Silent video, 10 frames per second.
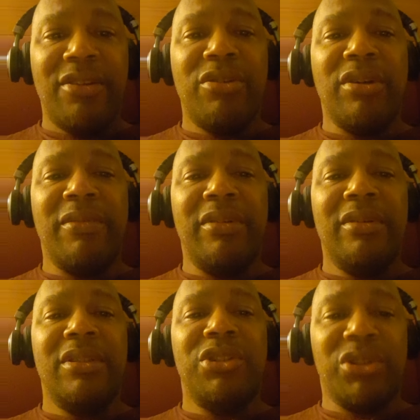you are
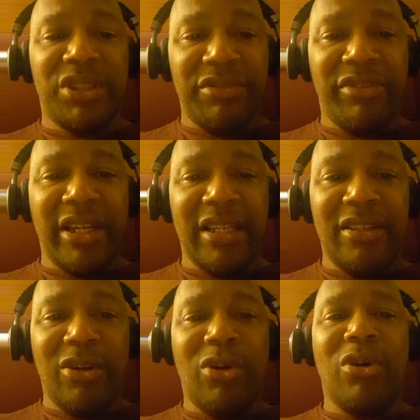justified,
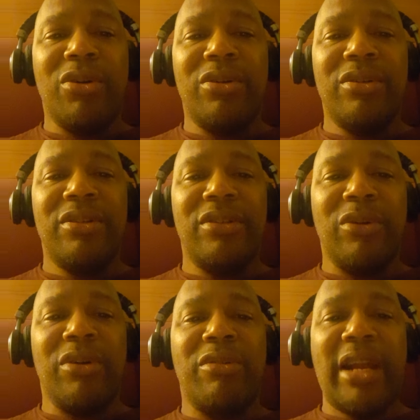or you
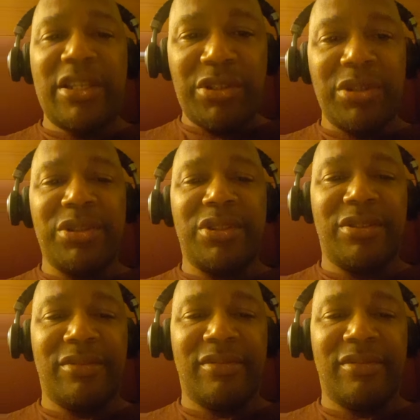are righteous.